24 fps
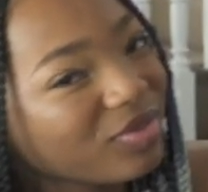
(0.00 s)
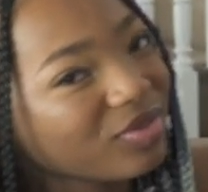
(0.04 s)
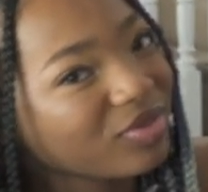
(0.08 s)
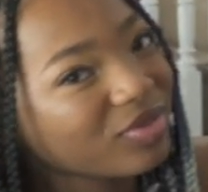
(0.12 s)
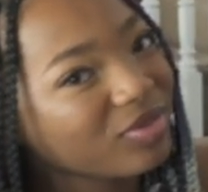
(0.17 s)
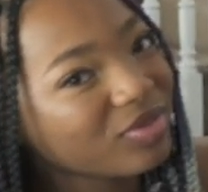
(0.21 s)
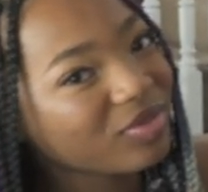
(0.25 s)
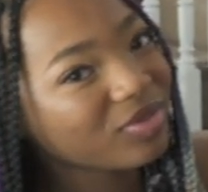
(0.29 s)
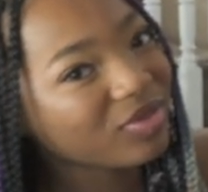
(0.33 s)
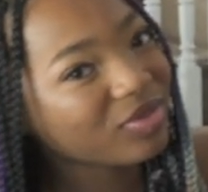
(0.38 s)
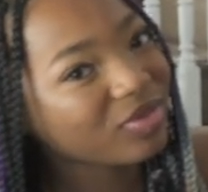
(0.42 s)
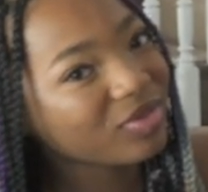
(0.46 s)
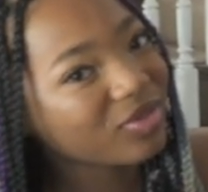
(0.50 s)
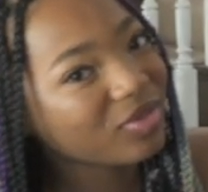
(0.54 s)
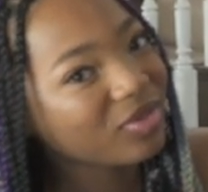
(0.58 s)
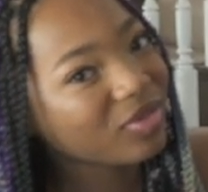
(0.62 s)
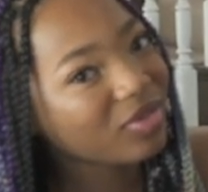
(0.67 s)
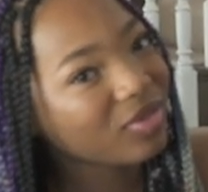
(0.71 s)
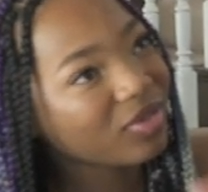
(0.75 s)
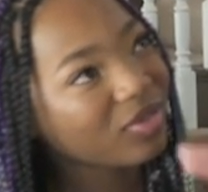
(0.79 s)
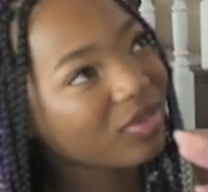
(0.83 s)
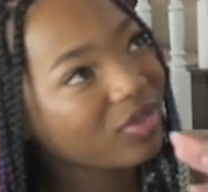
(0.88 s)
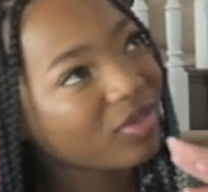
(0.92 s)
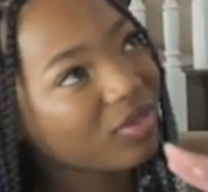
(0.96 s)

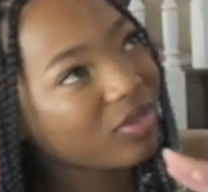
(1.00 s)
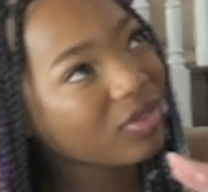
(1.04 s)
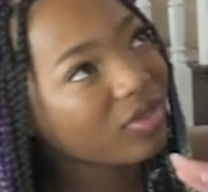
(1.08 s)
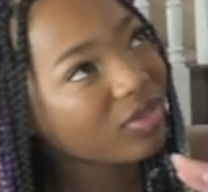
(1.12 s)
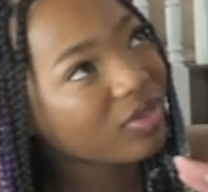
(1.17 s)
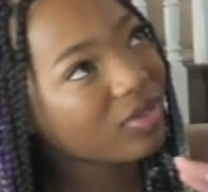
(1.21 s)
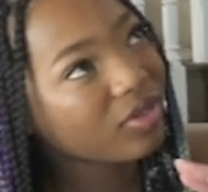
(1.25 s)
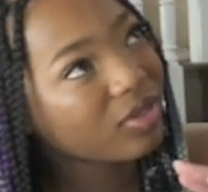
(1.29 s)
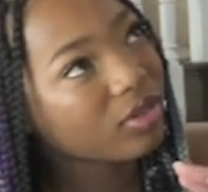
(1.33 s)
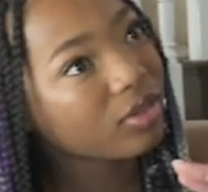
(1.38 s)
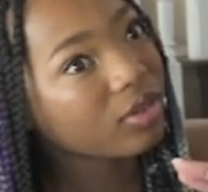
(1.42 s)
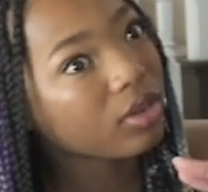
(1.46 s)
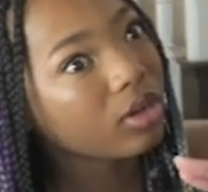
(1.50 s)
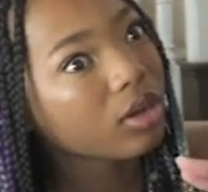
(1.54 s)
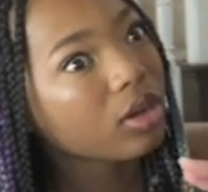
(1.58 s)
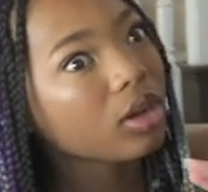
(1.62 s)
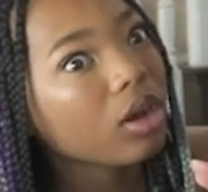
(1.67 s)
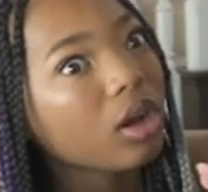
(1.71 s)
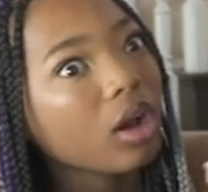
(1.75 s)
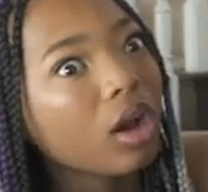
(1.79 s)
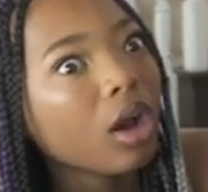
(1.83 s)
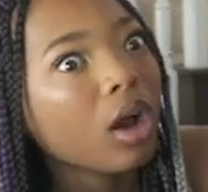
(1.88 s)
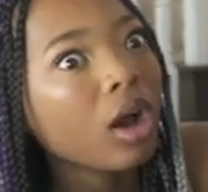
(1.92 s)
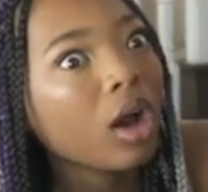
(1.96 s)

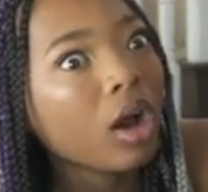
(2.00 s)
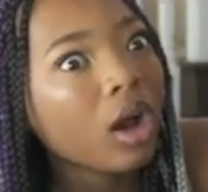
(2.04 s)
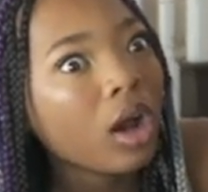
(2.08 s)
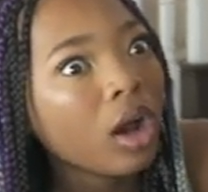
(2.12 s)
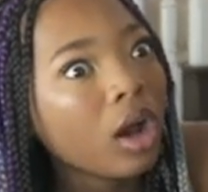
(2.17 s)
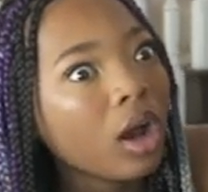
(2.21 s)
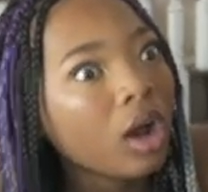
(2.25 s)
No words are spoken by the person on screen.